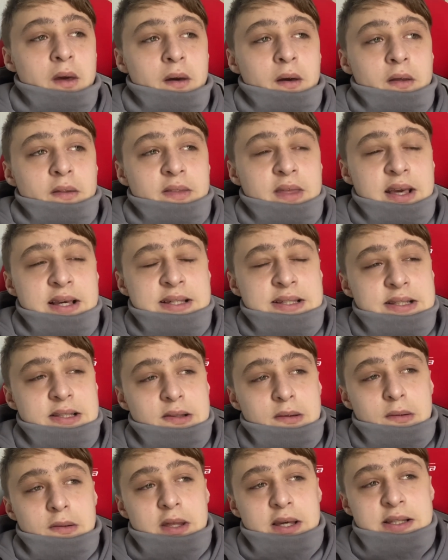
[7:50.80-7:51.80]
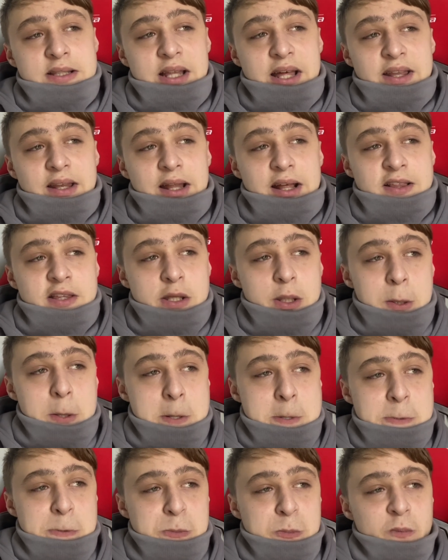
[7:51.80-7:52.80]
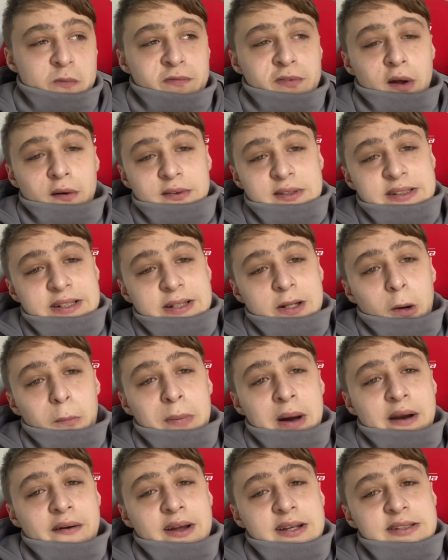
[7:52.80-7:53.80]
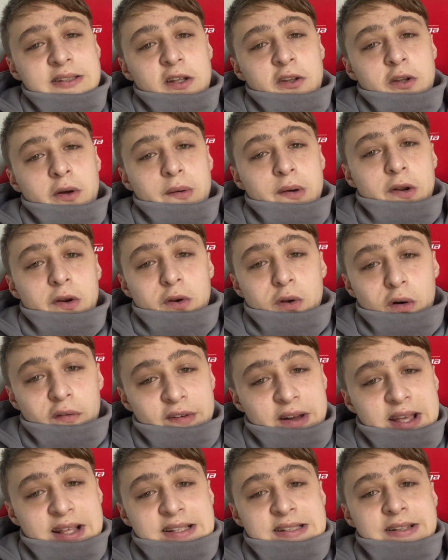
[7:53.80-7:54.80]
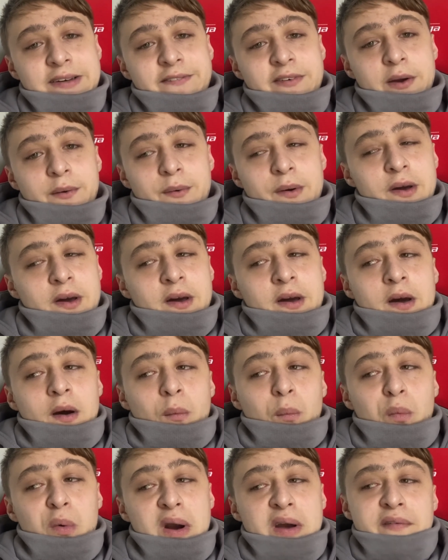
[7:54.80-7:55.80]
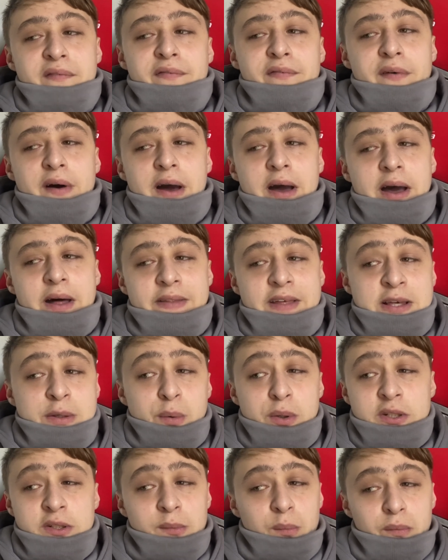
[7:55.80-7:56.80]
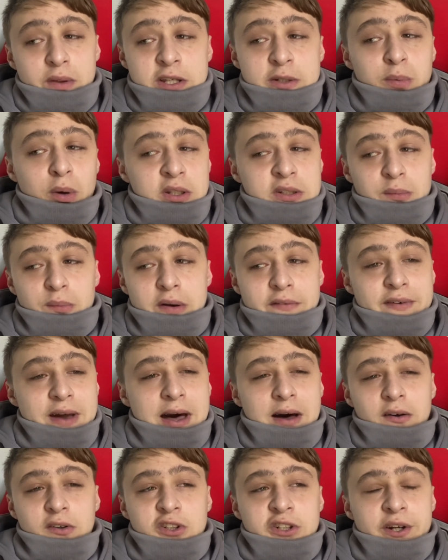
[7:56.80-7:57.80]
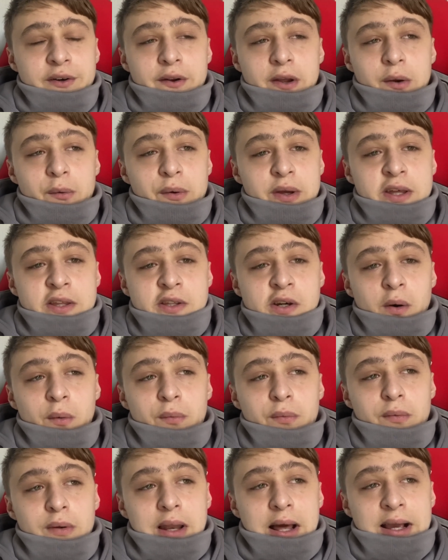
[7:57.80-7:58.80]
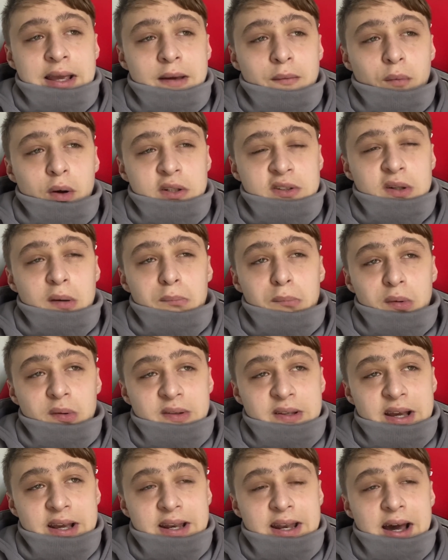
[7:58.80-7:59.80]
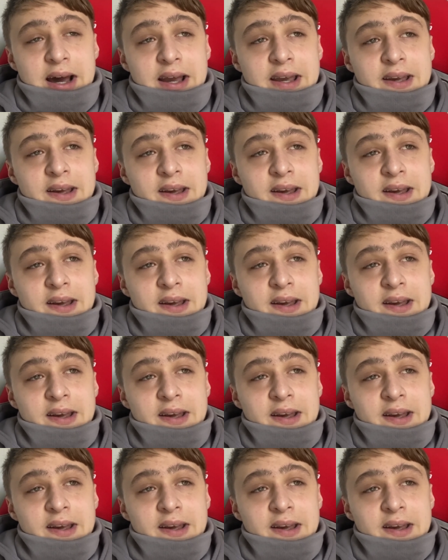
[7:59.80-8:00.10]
This then led to Florentino Perez doing another interview with this wasn't with El Chiringuito like it was on Monday night.